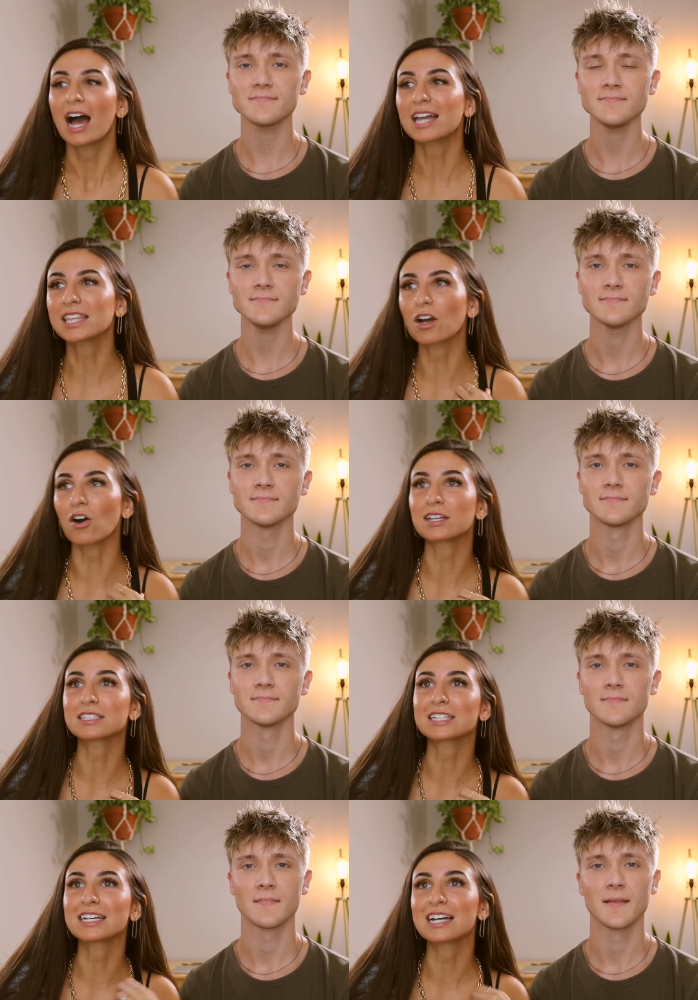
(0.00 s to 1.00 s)
Speaker 1: I think
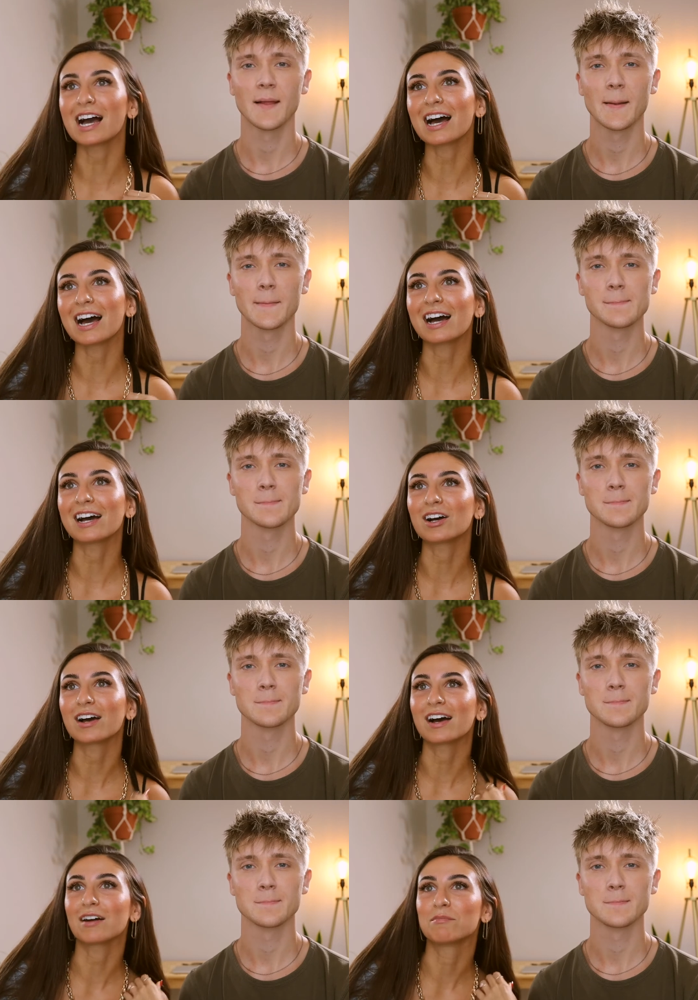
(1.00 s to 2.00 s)
honestly,
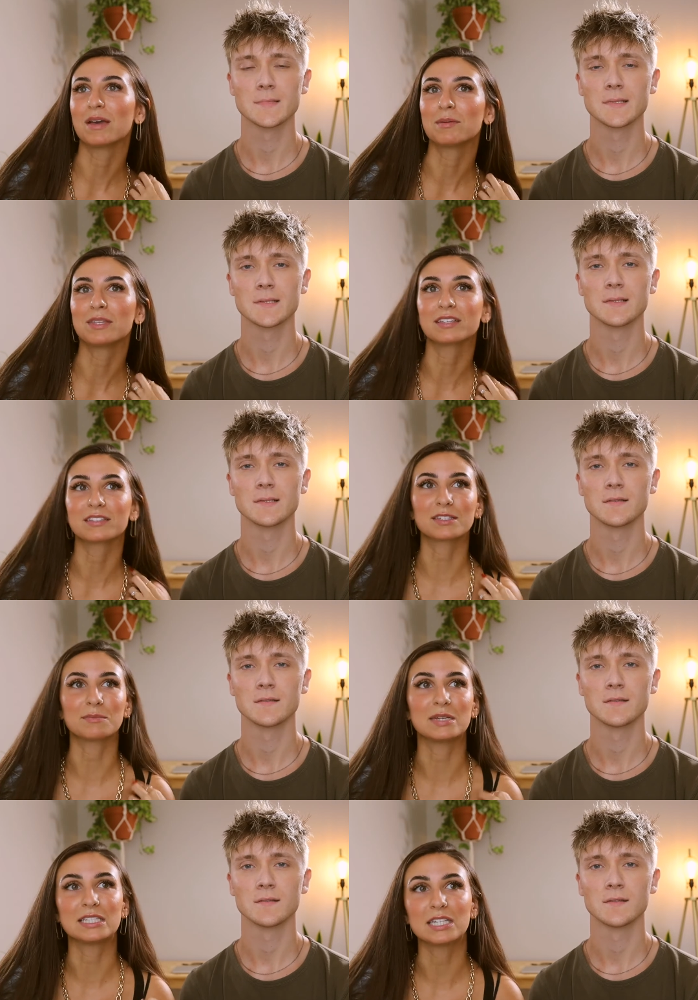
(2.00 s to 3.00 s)
maybe this
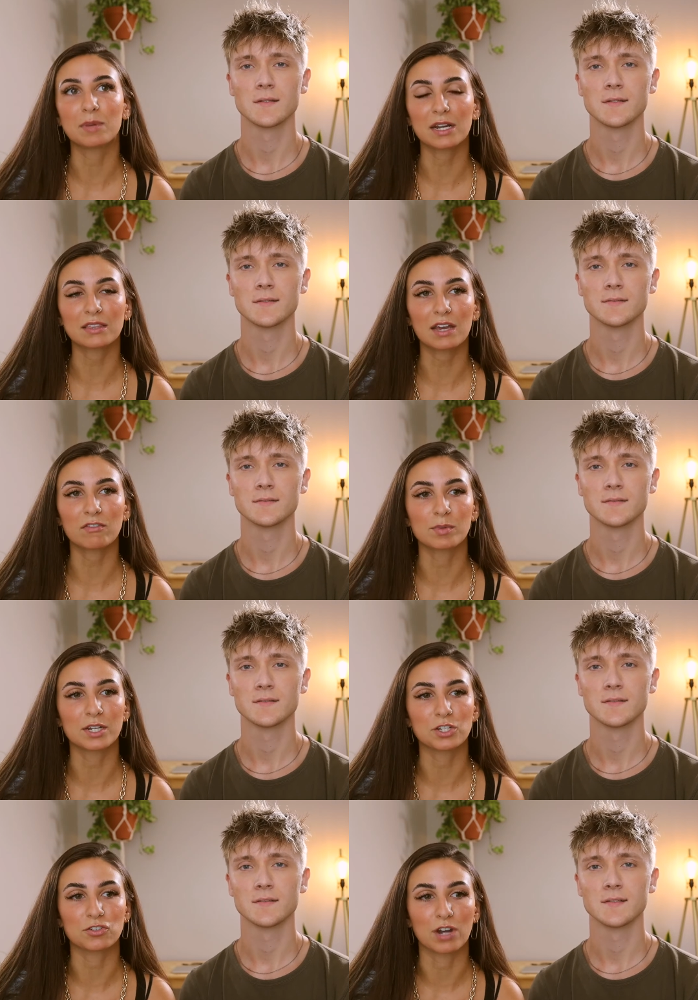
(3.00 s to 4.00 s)
isn't PC, but I think
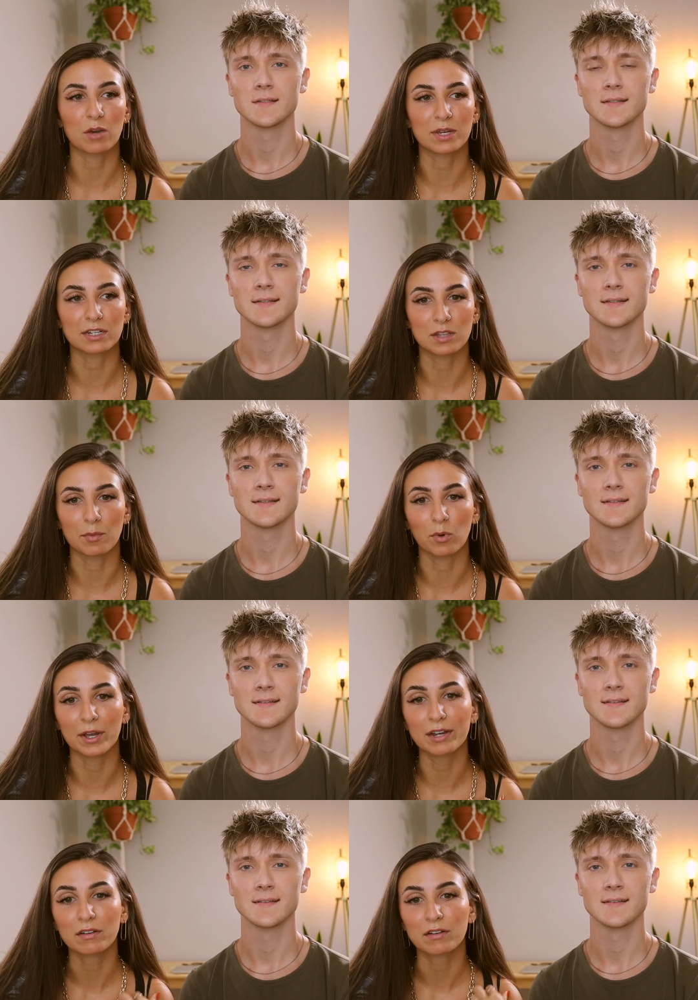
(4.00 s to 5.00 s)
everybody should try weed at some
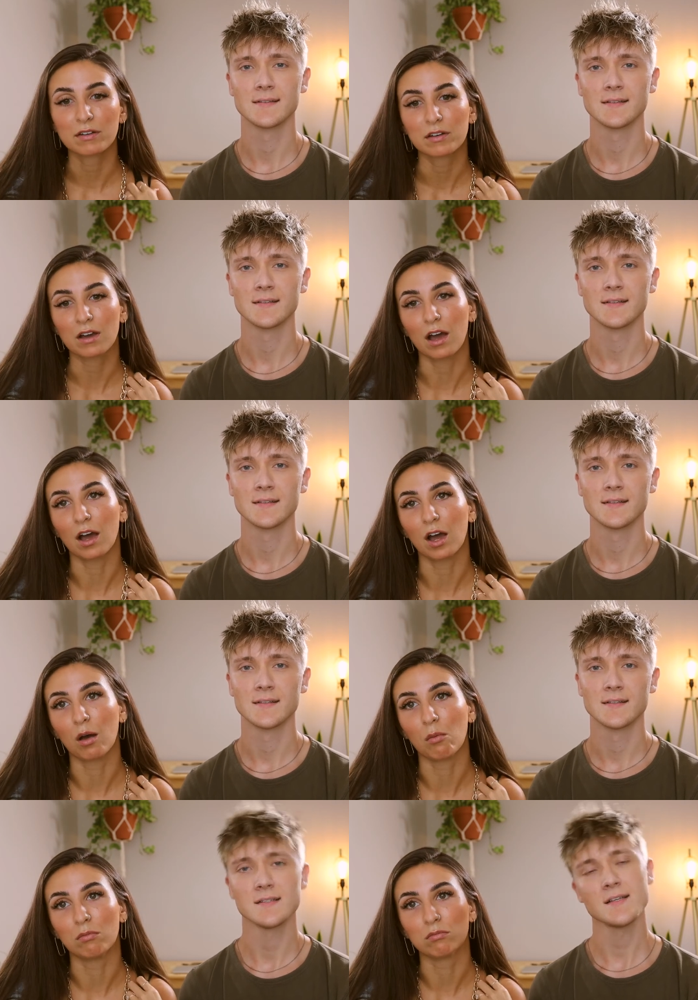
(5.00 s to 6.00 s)
point.
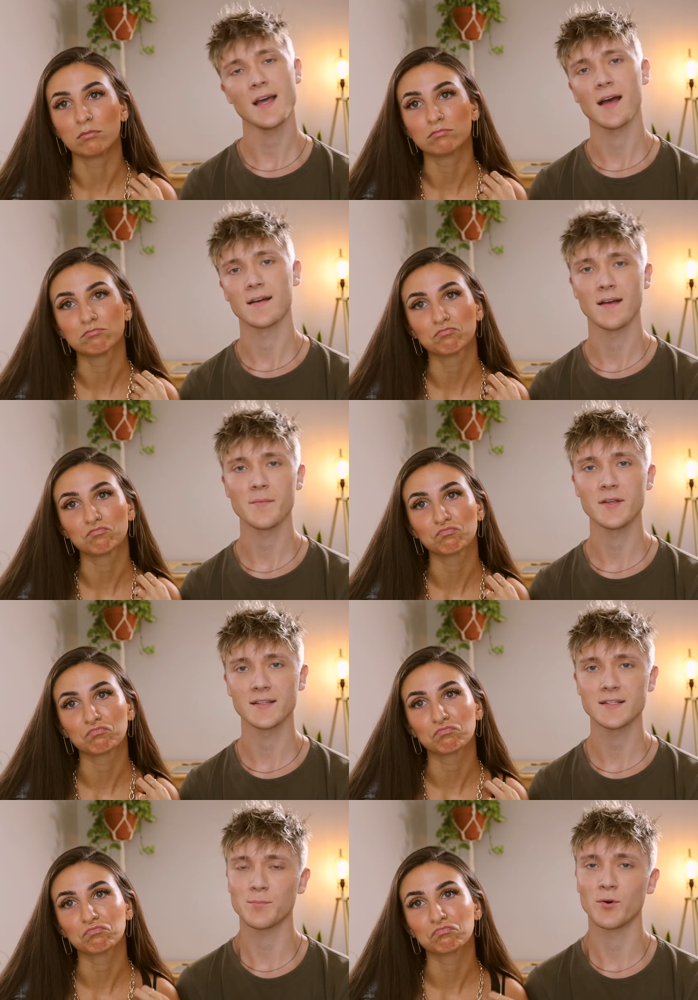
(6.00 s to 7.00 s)
Um,
Speaker 2: yeah, I mean
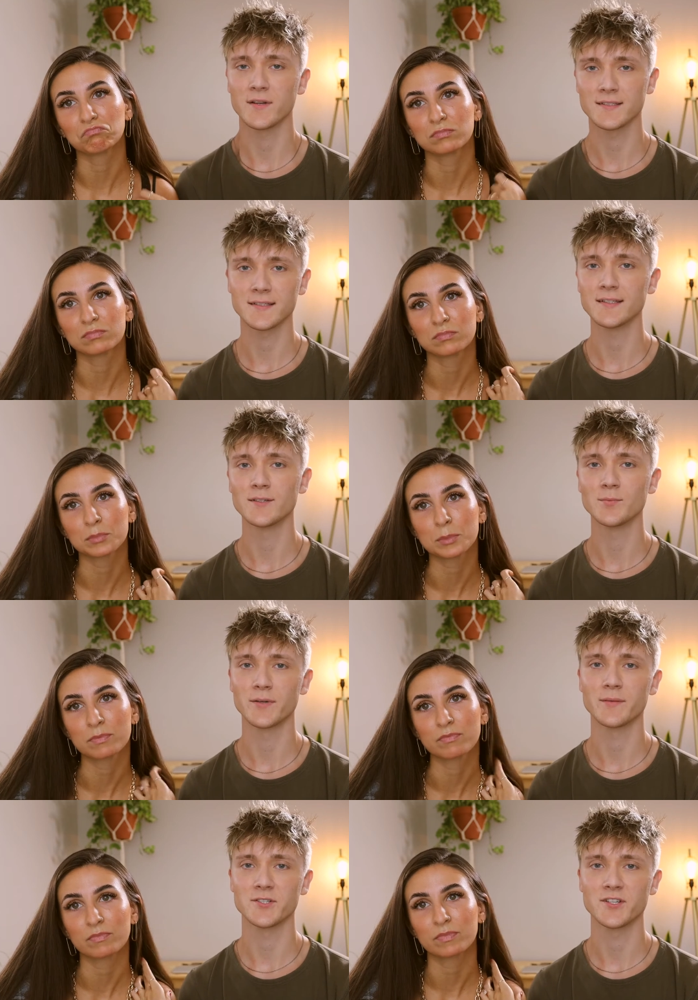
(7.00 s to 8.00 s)
at this point it's legal
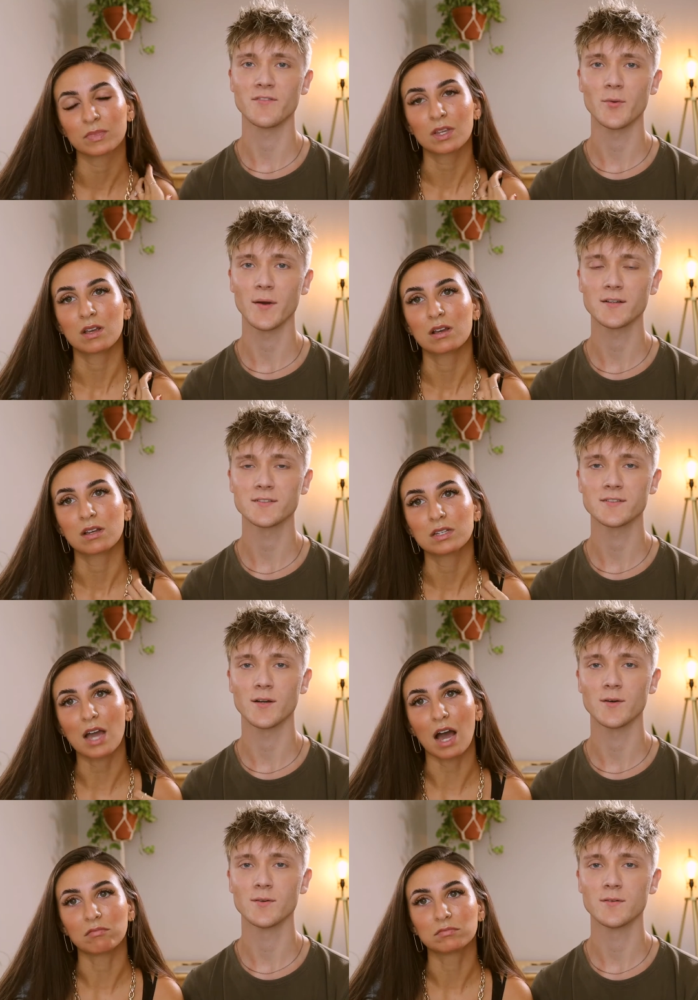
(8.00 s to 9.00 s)
pretty much everywhere. So.
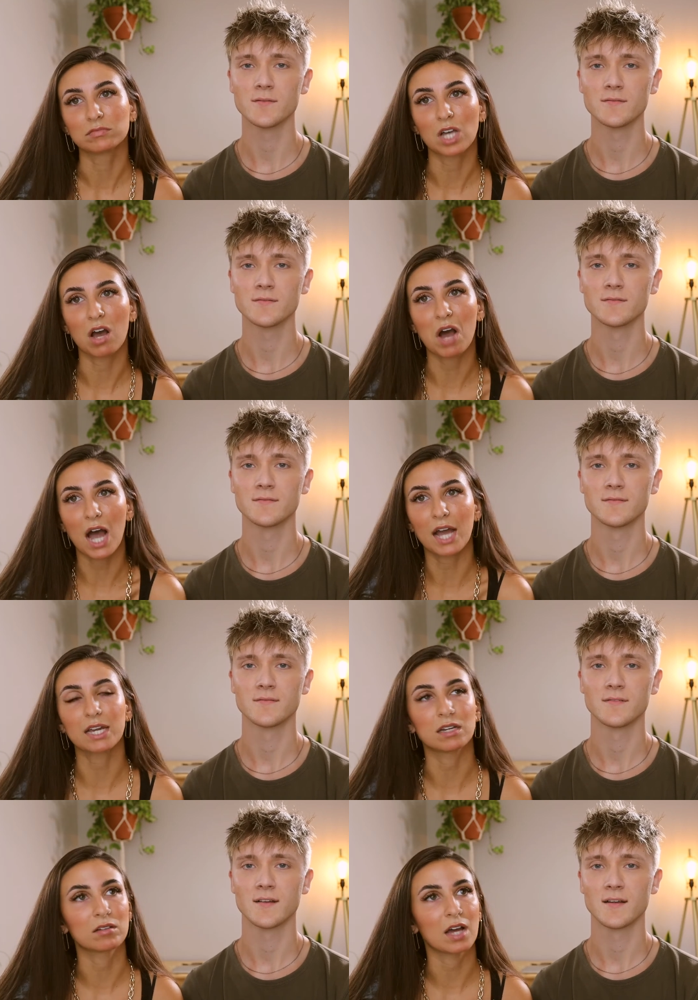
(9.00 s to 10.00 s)
Yeah,
Speaker 1: so
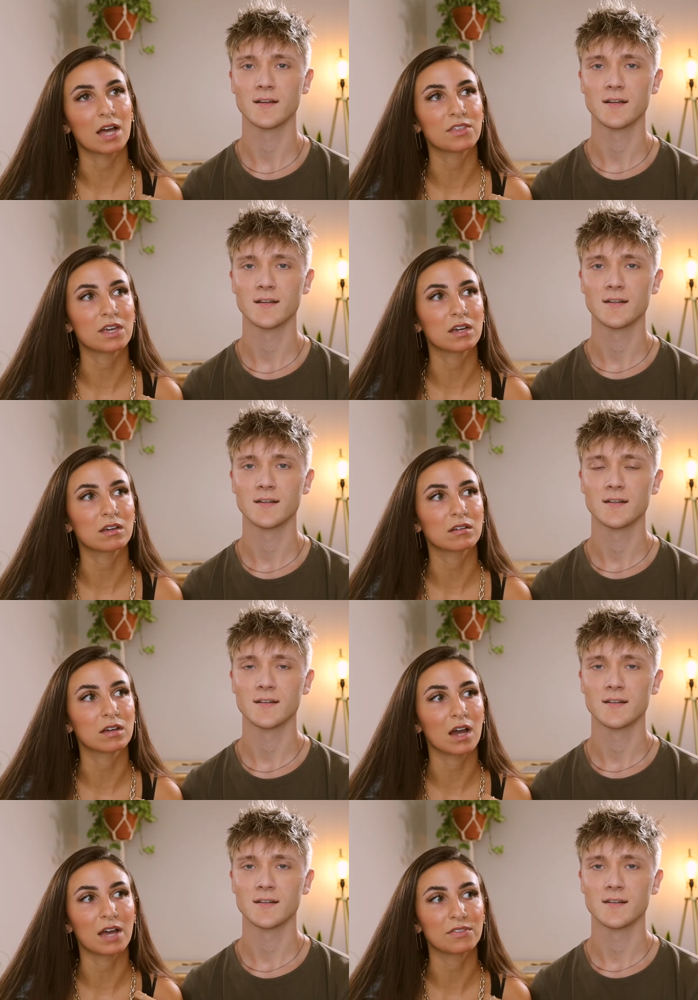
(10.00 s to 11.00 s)
I I
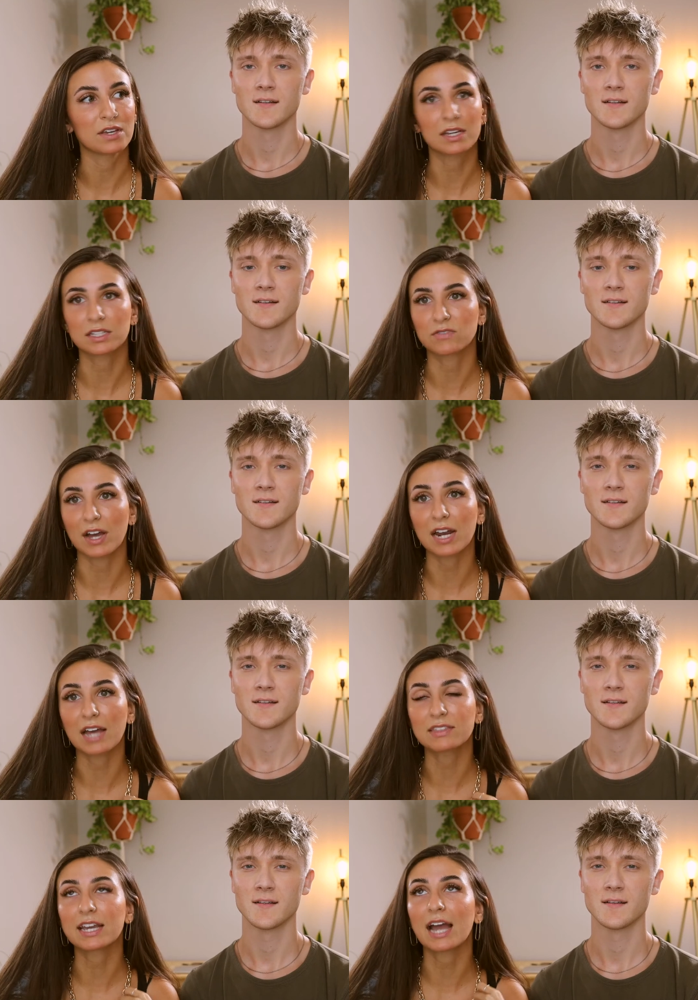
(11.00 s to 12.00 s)
think I think it's fine. I think